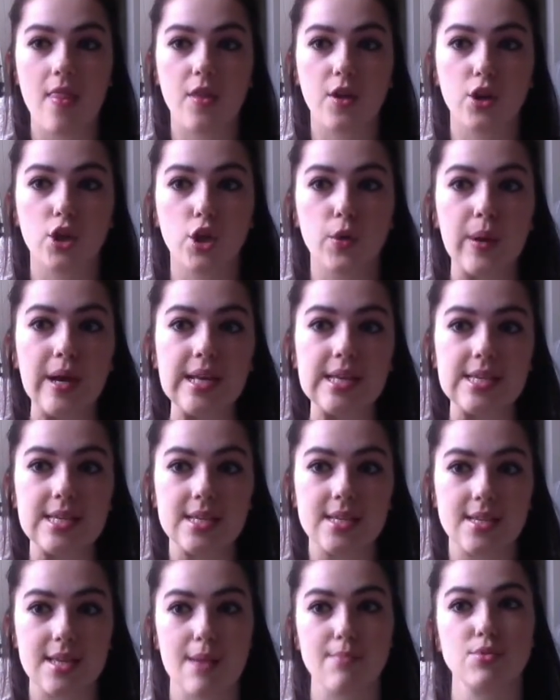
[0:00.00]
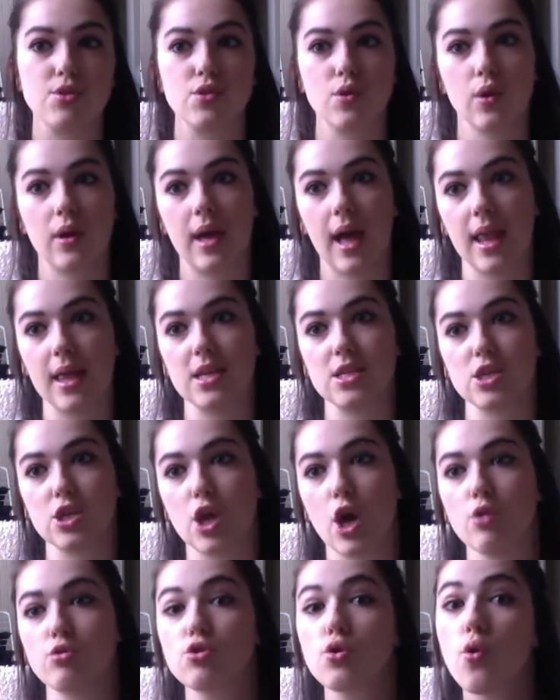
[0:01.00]
the newest Samsung Galaxy
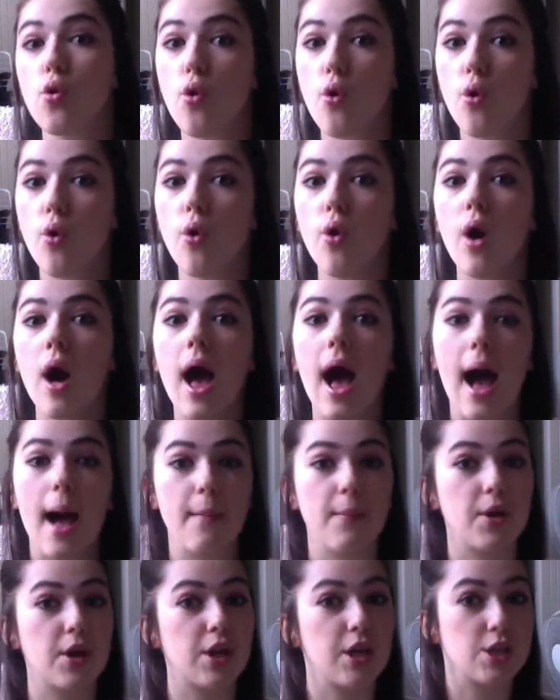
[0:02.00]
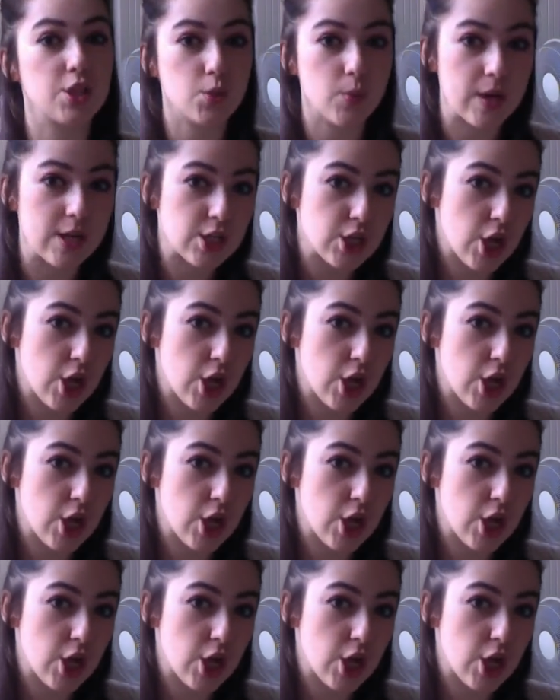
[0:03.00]
Note or I'm gonna switch